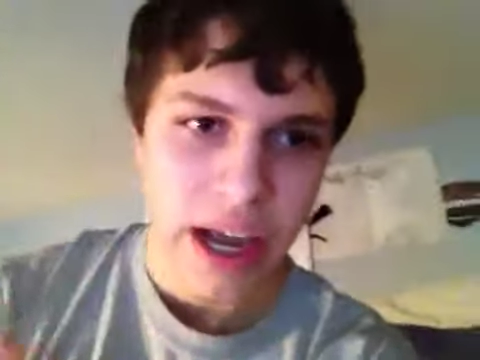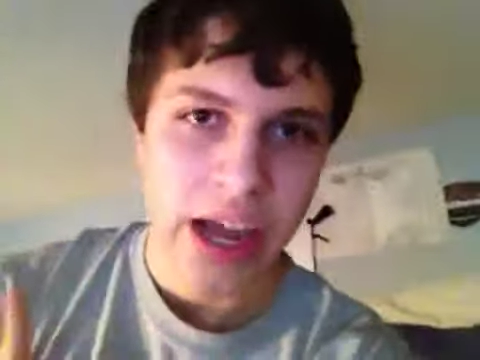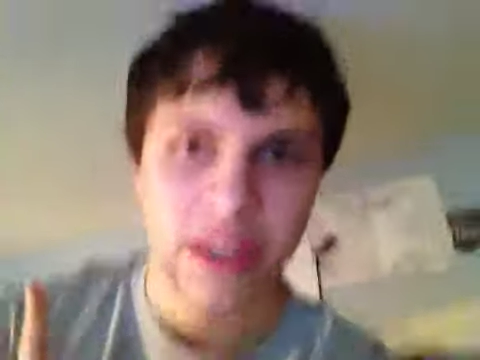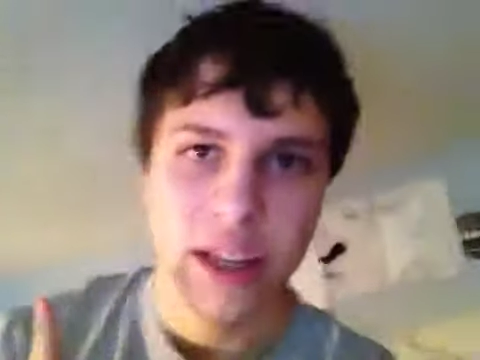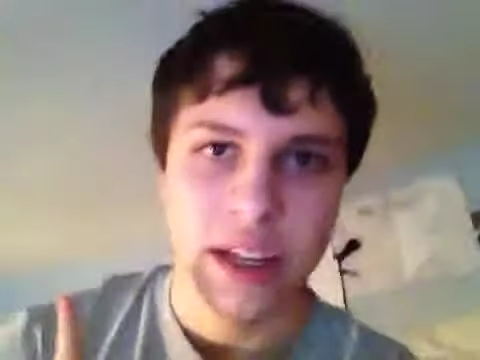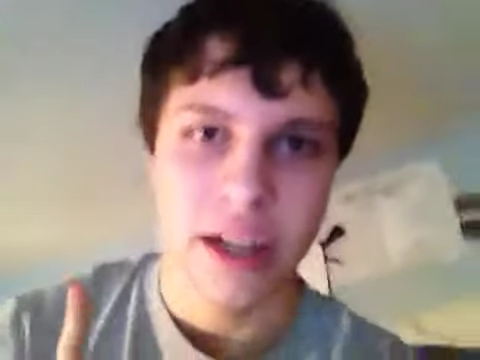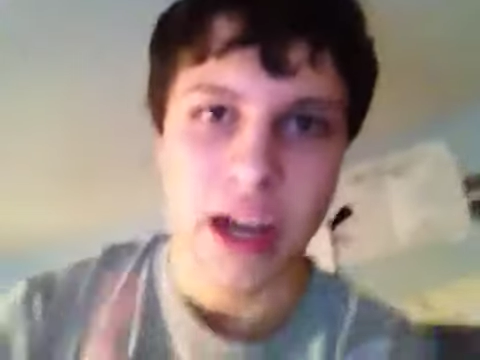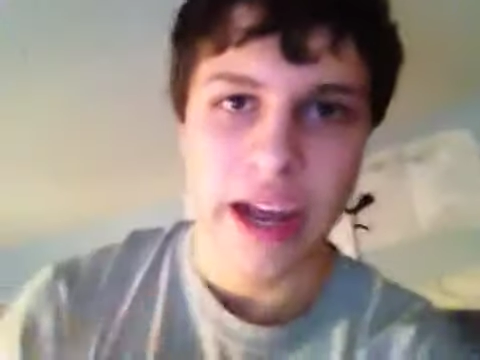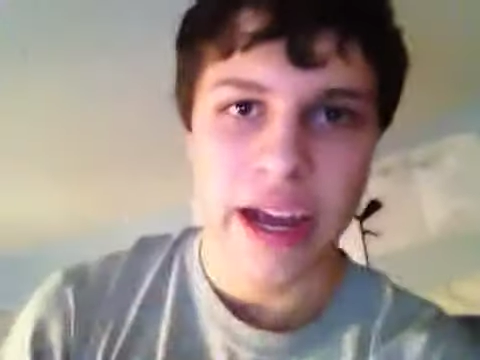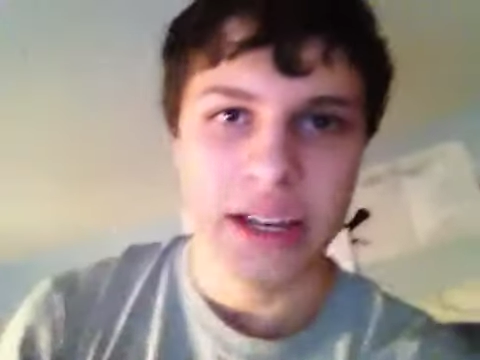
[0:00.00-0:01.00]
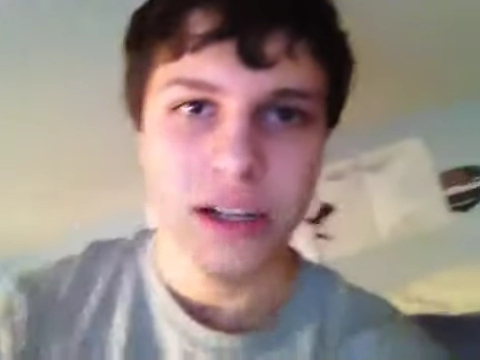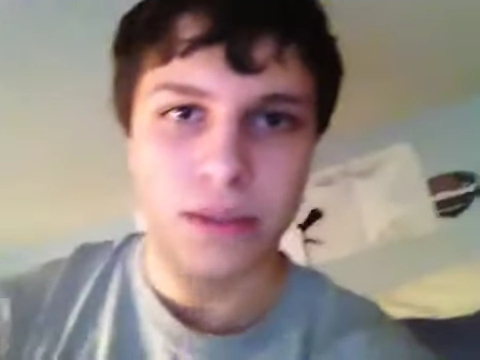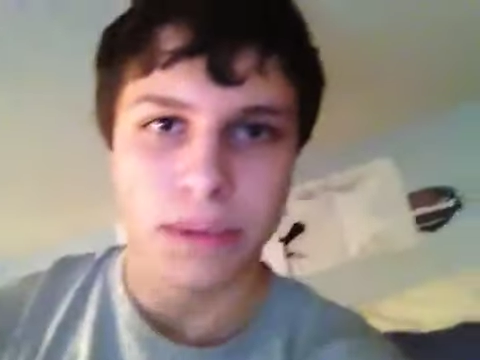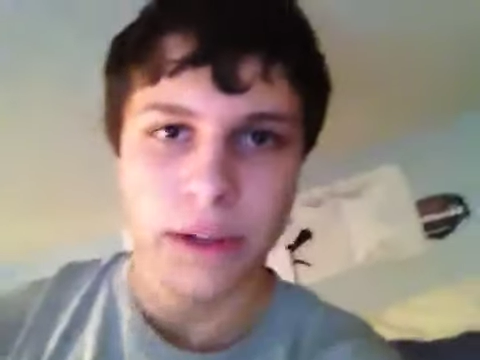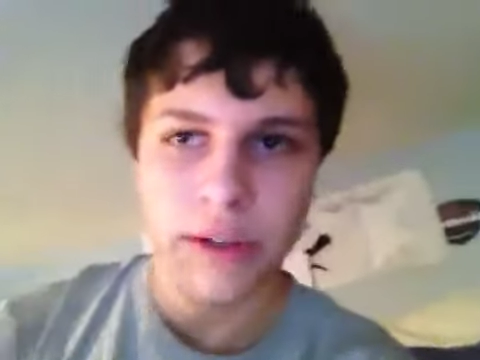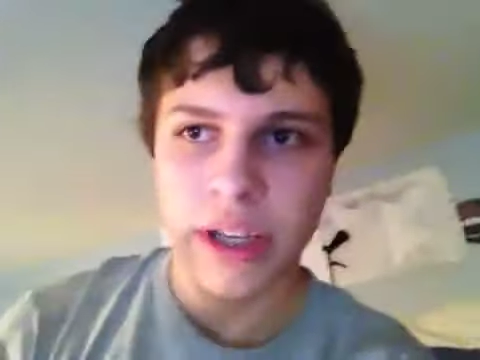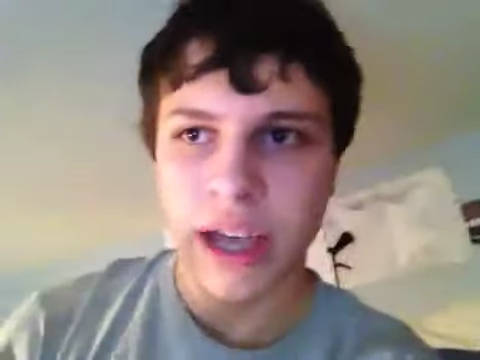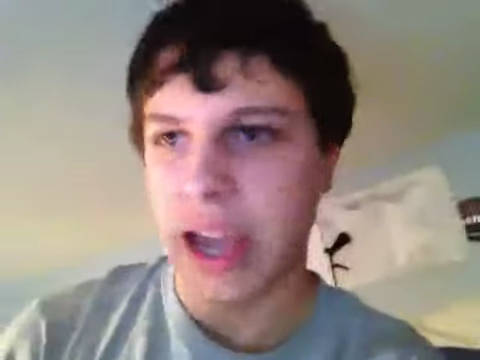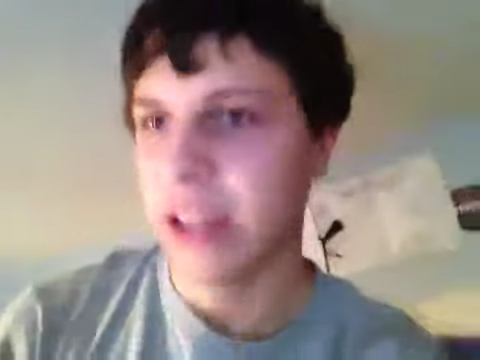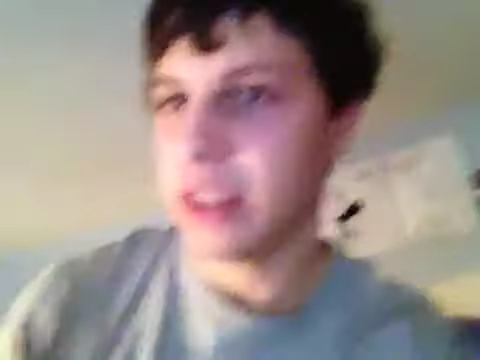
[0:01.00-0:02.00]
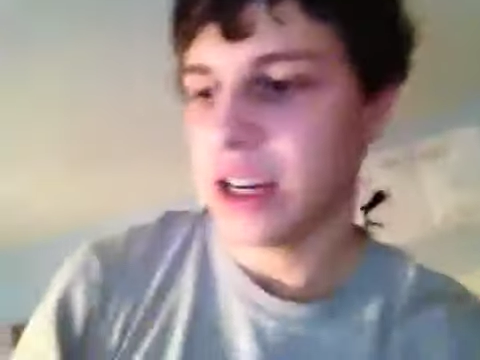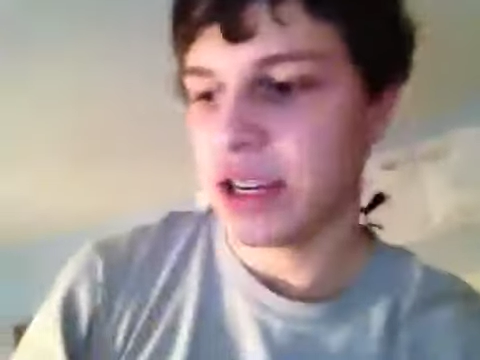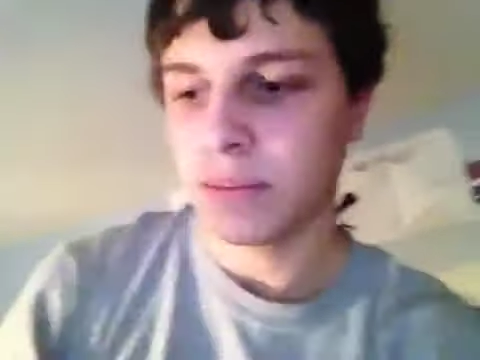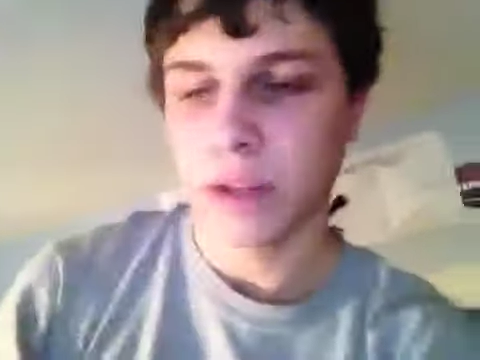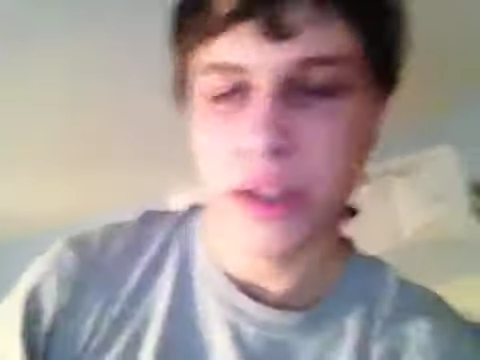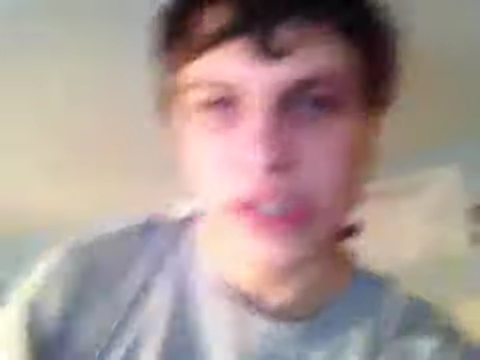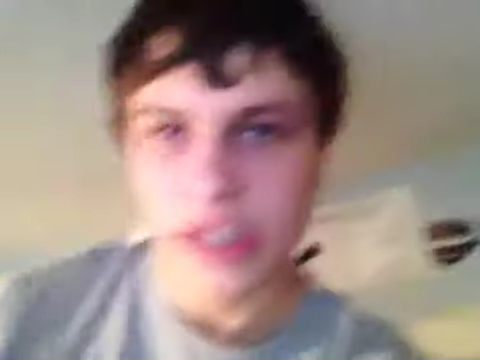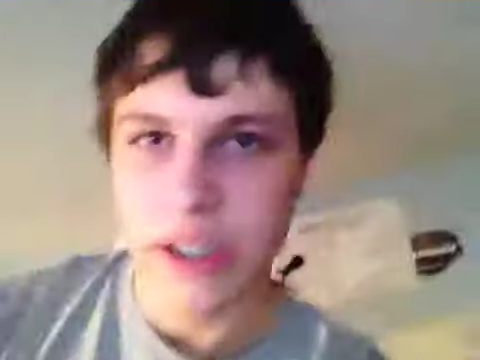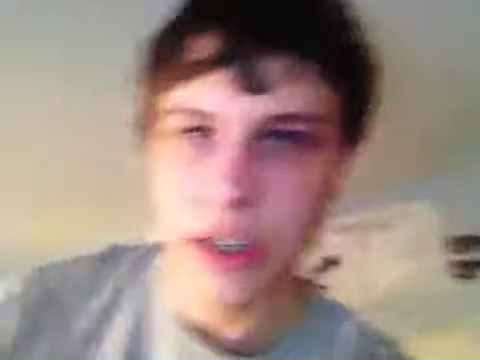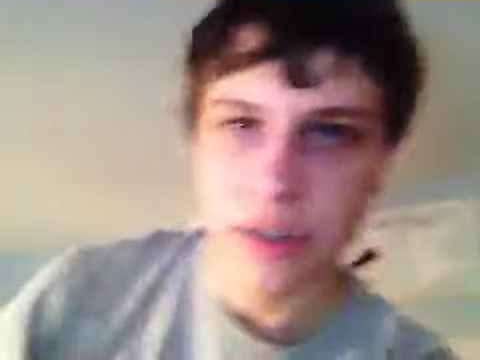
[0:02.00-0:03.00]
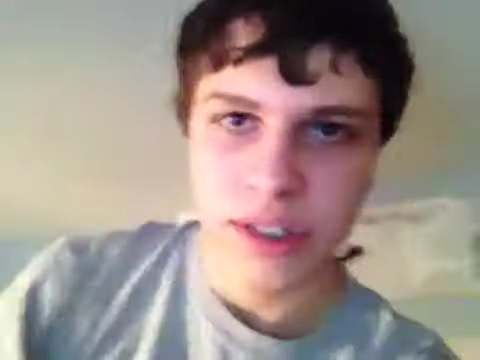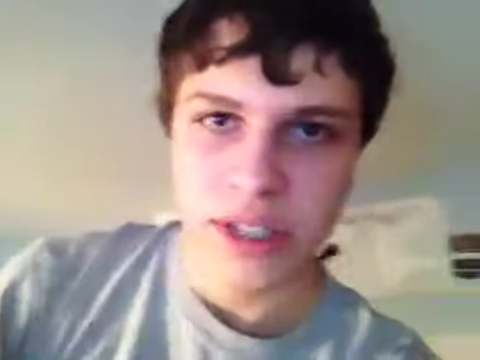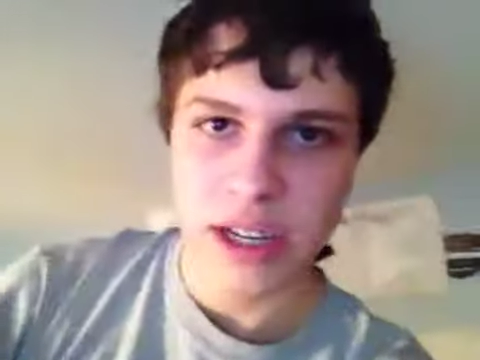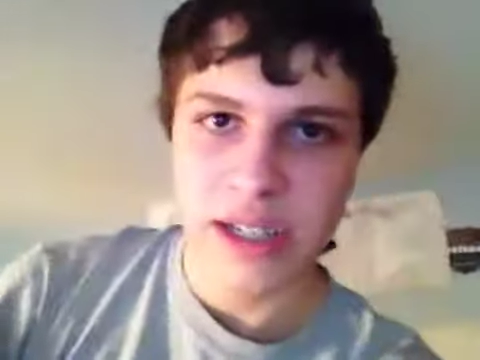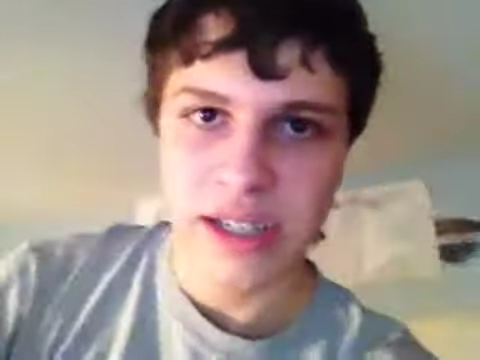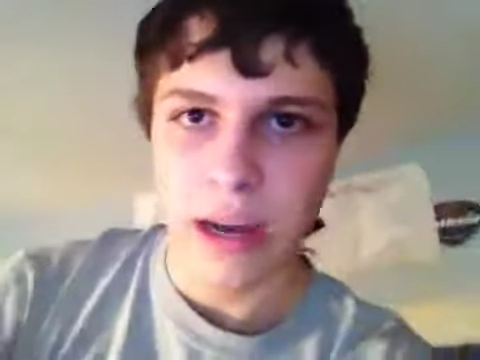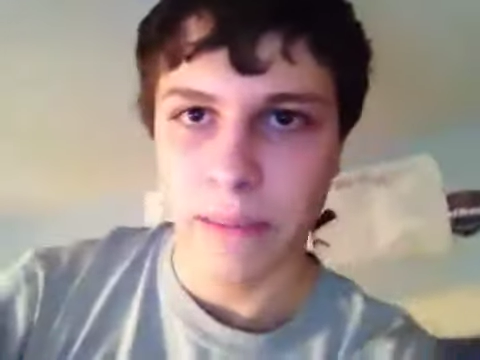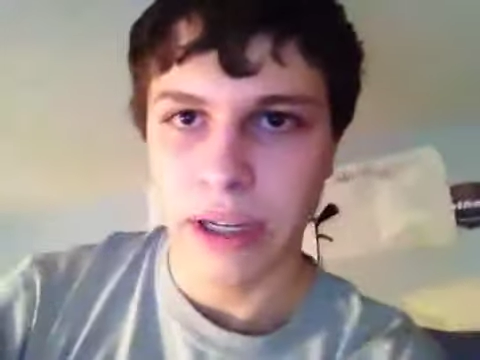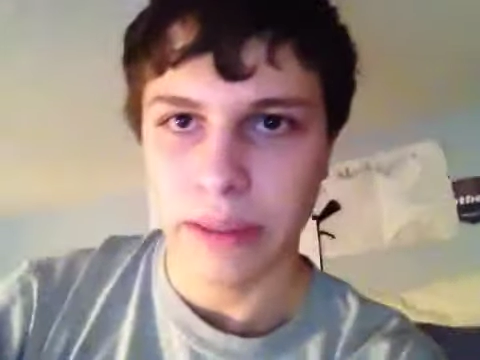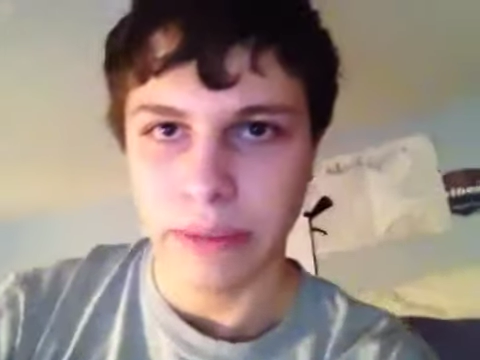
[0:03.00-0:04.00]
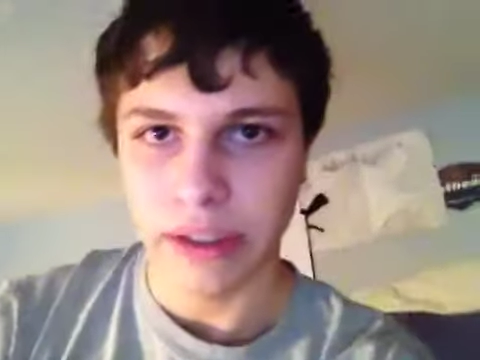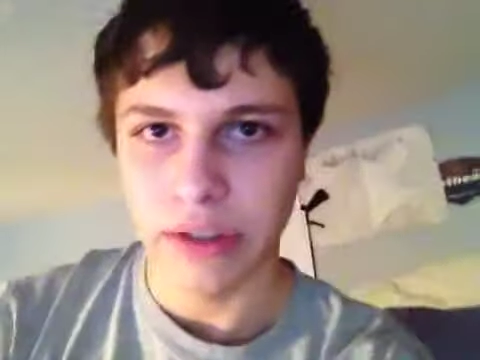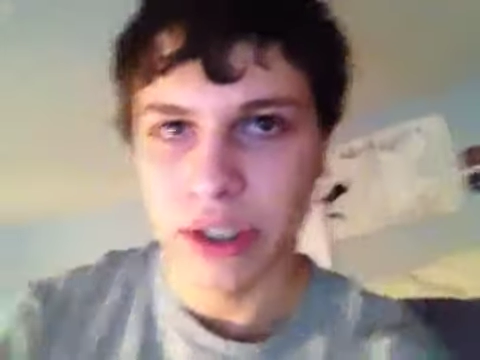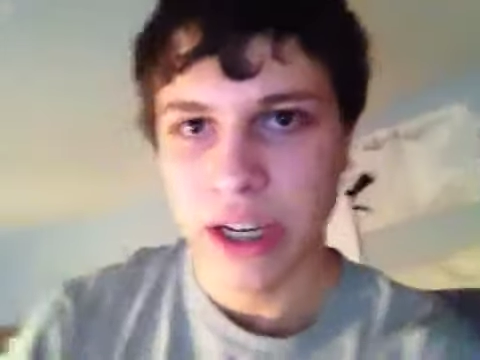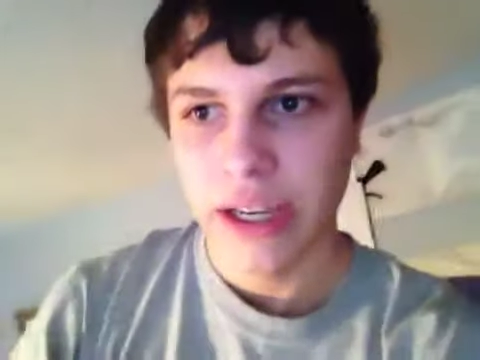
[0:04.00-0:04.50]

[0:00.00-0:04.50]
and then I had it uploading, and then I completely didn't notice that I stopped the upload,